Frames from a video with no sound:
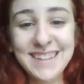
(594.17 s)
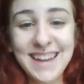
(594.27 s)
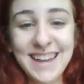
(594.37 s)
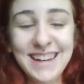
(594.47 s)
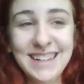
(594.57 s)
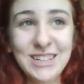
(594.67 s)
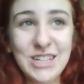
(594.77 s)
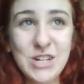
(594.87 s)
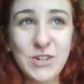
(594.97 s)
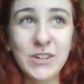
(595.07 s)
I know
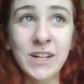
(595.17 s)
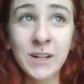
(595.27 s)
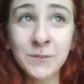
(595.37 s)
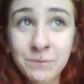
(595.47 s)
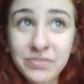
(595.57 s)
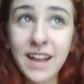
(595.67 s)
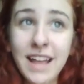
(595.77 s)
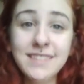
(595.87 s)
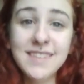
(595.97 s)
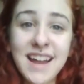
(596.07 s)
you were
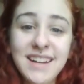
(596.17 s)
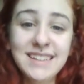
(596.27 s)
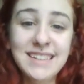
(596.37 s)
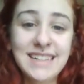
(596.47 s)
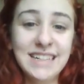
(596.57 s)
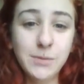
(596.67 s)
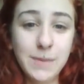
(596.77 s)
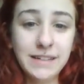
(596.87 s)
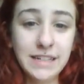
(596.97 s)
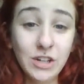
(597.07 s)
excited and
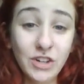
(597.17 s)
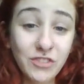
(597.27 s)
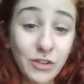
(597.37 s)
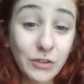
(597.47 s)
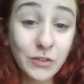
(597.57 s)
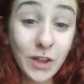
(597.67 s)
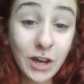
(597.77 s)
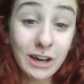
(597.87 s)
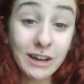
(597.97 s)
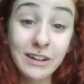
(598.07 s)
expecting all those
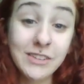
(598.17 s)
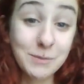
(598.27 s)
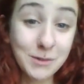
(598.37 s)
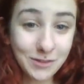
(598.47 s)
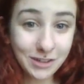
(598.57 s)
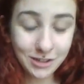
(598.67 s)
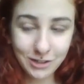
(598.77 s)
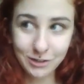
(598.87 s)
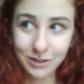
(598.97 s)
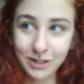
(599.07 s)
vlogs and moving to
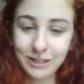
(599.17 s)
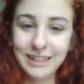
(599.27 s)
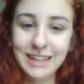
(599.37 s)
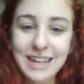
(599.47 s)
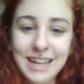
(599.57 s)
New York and,